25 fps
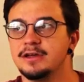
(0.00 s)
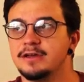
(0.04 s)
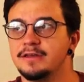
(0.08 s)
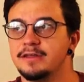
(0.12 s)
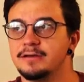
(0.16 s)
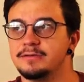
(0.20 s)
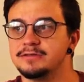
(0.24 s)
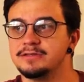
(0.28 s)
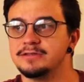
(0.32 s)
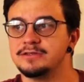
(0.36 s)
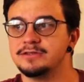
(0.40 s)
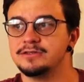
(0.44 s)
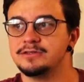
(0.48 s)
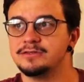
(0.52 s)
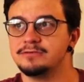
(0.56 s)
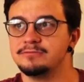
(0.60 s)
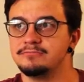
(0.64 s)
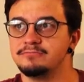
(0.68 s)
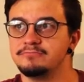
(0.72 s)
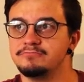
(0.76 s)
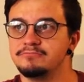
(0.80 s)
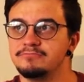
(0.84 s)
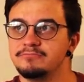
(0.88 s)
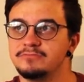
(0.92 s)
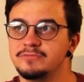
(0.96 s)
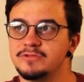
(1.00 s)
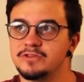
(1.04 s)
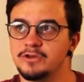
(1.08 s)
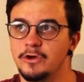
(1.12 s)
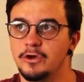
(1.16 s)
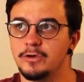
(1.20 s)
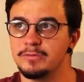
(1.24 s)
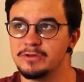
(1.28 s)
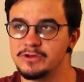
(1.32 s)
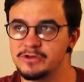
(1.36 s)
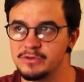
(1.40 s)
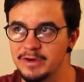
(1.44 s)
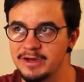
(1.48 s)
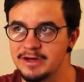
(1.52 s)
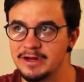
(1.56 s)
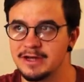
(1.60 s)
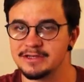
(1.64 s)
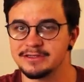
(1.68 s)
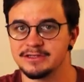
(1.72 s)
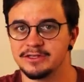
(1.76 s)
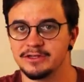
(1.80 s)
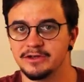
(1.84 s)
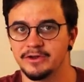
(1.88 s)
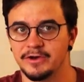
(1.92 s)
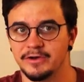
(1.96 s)
that was sown between
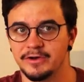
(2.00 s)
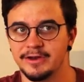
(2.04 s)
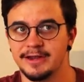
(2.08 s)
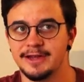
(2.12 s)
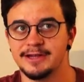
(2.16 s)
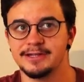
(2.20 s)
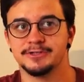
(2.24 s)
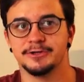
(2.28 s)
us and God, he